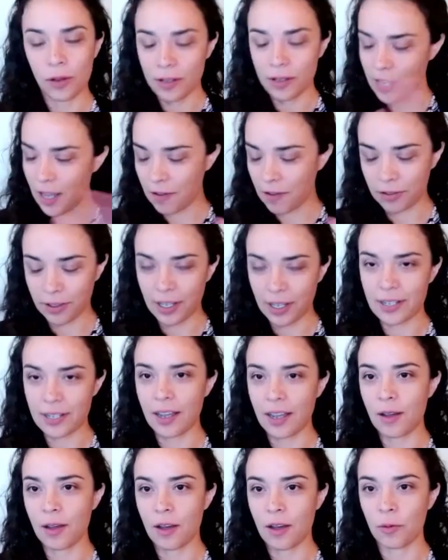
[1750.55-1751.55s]
and definitely
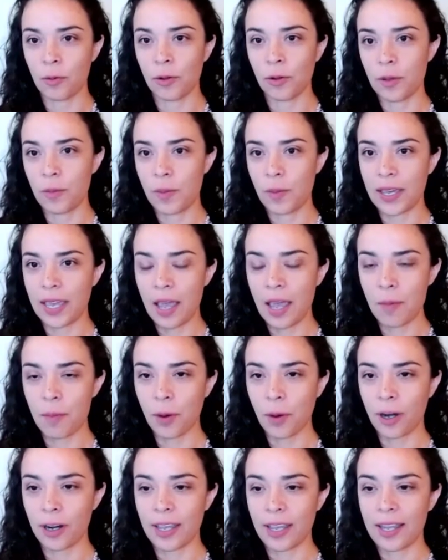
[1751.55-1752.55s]
a really big hemp
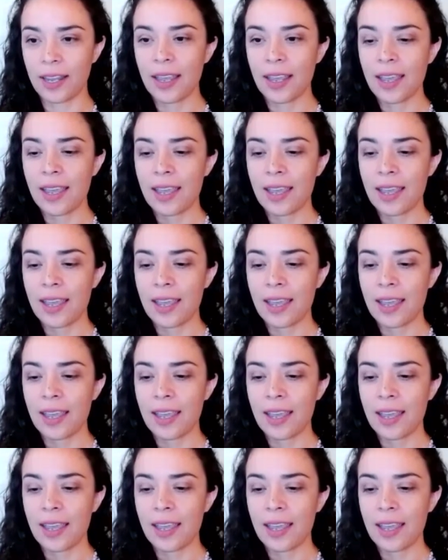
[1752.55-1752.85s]
market,